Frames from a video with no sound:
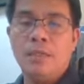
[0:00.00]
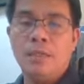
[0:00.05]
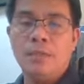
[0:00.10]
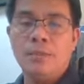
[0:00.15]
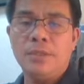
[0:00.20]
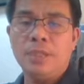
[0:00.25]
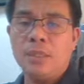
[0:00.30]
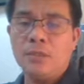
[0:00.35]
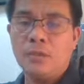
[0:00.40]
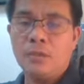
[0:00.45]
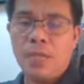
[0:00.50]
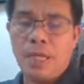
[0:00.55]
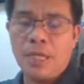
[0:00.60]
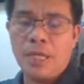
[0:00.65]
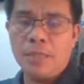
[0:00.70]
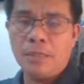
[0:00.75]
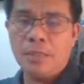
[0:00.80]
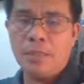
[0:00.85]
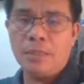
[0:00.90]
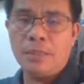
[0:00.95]

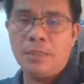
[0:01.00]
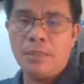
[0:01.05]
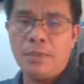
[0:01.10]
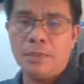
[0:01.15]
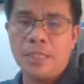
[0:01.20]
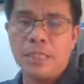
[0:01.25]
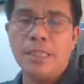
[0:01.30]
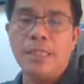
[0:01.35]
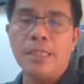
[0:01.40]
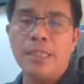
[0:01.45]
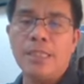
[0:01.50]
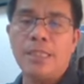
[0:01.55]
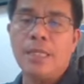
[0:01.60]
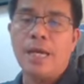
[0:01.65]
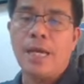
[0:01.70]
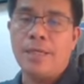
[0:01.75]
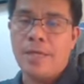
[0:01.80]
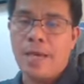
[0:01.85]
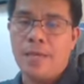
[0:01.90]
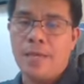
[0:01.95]
Natural,
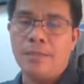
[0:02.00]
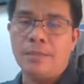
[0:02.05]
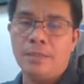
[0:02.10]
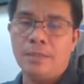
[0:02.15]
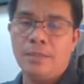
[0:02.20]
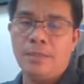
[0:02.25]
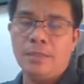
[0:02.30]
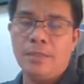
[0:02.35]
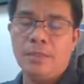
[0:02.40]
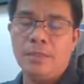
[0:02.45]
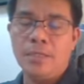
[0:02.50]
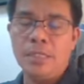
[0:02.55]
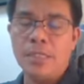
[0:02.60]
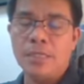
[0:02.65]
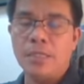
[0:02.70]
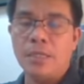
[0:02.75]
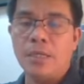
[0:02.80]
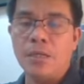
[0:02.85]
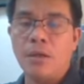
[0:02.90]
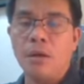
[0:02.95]
nakikita yan, no,
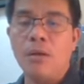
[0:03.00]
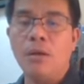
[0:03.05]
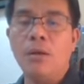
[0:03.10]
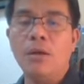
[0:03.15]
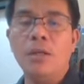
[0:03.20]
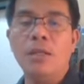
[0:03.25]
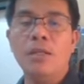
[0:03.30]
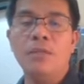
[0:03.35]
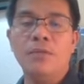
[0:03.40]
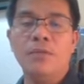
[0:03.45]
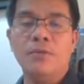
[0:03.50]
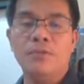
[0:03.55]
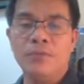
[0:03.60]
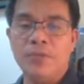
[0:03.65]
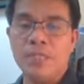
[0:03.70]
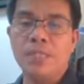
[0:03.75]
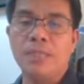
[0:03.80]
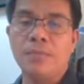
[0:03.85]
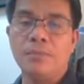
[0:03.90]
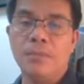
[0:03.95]
these are all
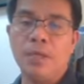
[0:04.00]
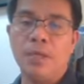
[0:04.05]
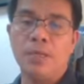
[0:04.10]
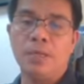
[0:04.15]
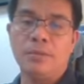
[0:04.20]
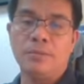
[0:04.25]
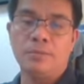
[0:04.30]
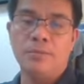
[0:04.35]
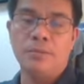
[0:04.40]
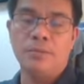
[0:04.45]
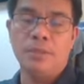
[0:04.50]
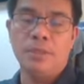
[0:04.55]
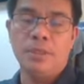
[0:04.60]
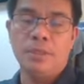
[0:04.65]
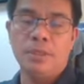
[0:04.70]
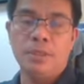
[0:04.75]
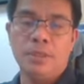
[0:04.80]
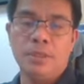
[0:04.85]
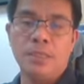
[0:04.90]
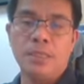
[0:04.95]
visible,
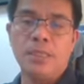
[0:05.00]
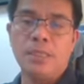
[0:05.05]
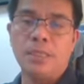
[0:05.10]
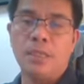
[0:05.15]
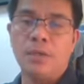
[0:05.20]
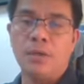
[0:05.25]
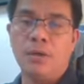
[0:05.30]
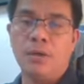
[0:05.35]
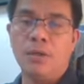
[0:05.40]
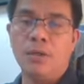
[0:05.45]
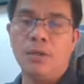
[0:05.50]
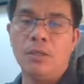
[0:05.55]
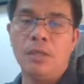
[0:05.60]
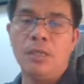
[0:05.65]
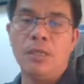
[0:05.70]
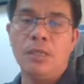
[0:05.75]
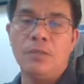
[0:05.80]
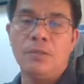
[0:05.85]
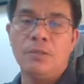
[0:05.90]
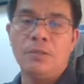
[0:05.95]
these are all
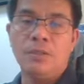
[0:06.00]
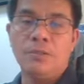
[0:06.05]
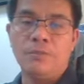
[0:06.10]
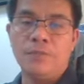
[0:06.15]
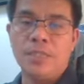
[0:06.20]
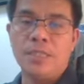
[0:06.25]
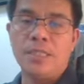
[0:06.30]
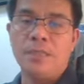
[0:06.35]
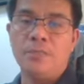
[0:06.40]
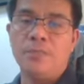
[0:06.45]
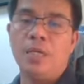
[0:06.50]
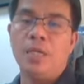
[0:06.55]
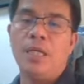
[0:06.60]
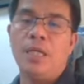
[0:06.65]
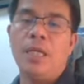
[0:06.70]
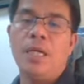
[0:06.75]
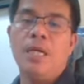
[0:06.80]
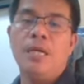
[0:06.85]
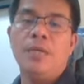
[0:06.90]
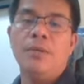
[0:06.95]
visible.
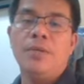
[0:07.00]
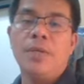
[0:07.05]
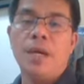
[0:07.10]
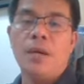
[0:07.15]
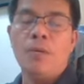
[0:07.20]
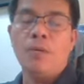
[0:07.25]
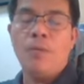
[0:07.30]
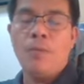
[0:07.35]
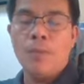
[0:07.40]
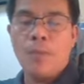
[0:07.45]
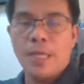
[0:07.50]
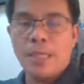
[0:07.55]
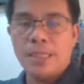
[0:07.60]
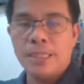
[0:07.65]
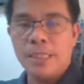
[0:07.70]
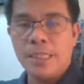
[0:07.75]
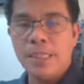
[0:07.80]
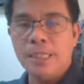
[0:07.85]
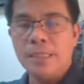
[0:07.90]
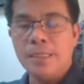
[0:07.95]
Now,
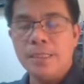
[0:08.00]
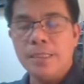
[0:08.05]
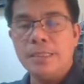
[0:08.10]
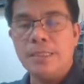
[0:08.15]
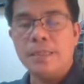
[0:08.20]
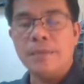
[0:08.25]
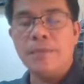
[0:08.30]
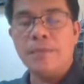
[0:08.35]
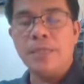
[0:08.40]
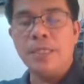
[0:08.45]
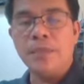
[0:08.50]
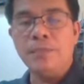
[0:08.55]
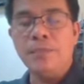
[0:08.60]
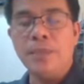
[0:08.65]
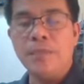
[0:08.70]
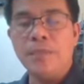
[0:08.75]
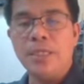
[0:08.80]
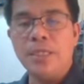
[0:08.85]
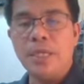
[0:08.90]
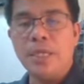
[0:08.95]
since the
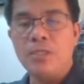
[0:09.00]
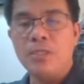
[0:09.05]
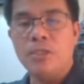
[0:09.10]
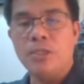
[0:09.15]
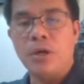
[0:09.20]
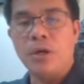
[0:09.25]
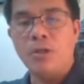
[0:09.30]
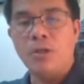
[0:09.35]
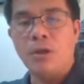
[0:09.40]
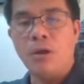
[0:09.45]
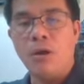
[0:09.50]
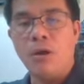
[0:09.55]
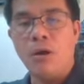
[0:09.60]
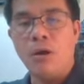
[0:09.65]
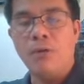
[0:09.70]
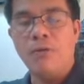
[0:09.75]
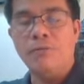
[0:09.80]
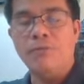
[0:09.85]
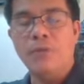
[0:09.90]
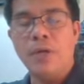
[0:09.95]
implementation
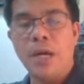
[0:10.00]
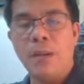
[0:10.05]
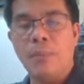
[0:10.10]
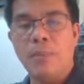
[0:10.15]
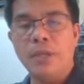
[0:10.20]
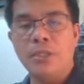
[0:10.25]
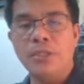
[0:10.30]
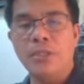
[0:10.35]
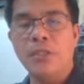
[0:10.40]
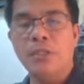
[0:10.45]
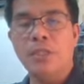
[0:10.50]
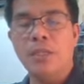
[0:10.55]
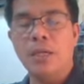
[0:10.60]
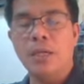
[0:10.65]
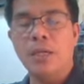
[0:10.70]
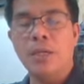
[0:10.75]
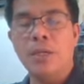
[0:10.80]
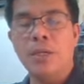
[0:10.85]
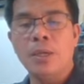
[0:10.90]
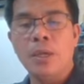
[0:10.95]
of a
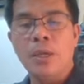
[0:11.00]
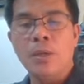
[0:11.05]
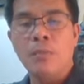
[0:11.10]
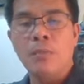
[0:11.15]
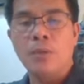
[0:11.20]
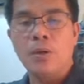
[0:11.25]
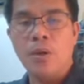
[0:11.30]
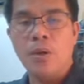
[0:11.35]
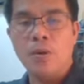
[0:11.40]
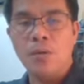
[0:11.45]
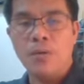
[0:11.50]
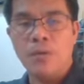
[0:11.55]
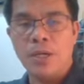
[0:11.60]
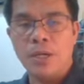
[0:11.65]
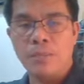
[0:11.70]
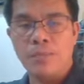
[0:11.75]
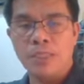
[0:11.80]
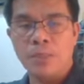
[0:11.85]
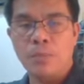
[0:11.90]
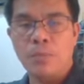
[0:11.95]
particular
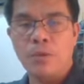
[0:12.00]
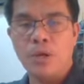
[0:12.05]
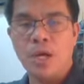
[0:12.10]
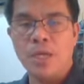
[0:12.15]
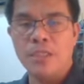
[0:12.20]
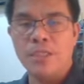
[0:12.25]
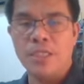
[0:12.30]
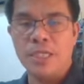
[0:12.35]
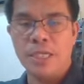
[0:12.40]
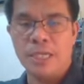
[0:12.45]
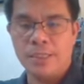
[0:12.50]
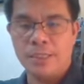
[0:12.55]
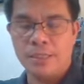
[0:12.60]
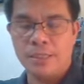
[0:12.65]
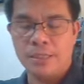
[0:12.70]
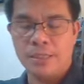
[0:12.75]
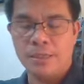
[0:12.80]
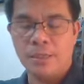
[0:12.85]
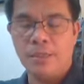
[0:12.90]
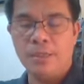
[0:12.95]
programs,
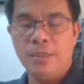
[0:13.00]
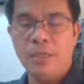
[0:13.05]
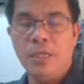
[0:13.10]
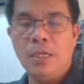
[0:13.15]
projects, no,